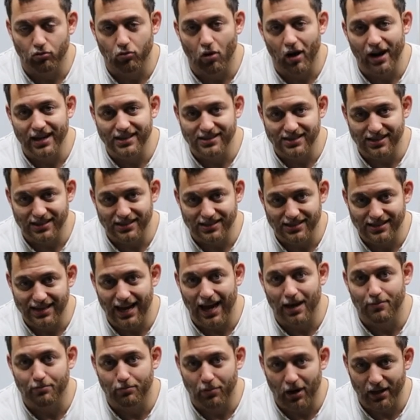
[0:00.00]
rice and
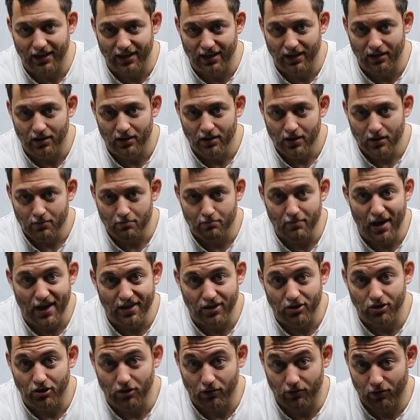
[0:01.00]
sand bucket
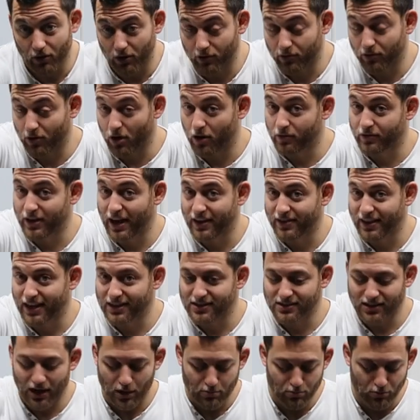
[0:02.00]
method of getting
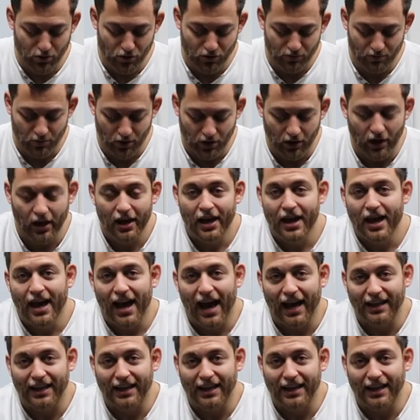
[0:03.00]
that same movement.